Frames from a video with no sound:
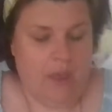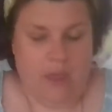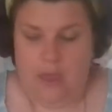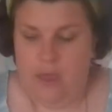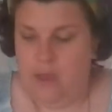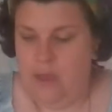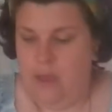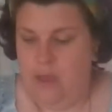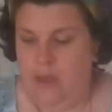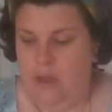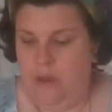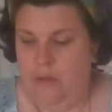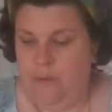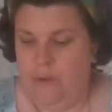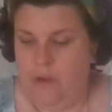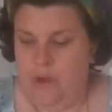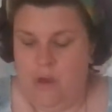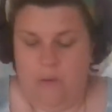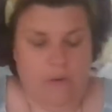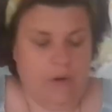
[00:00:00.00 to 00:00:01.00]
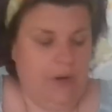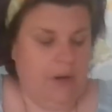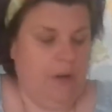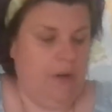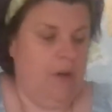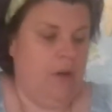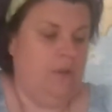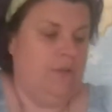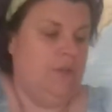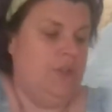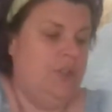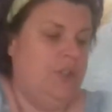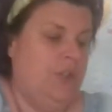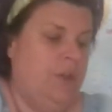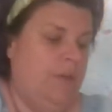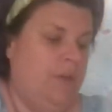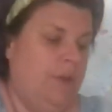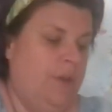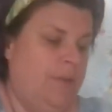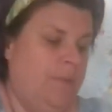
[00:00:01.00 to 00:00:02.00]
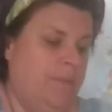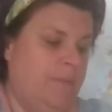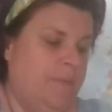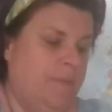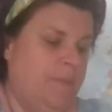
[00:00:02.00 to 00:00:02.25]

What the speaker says: I will cut one in half and show you